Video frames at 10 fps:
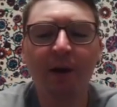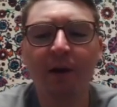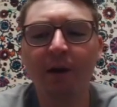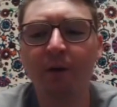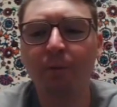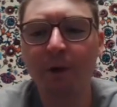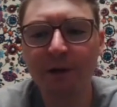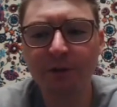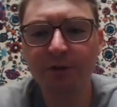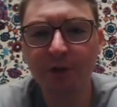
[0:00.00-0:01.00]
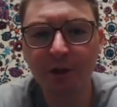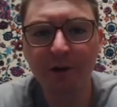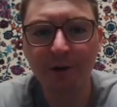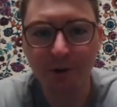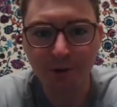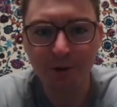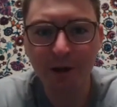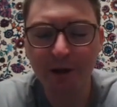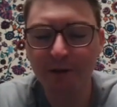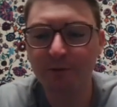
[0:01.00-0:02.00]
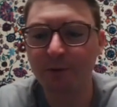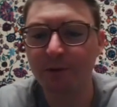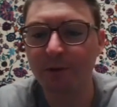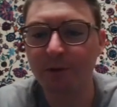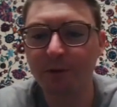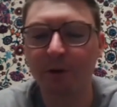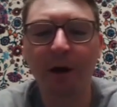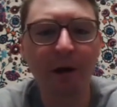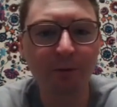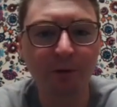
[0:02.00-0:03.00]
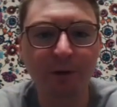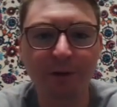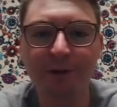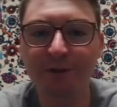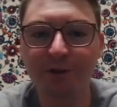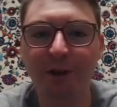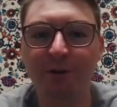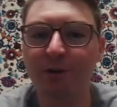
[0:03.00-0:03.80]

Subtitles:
Watch JR Go has one, or had one on his channel.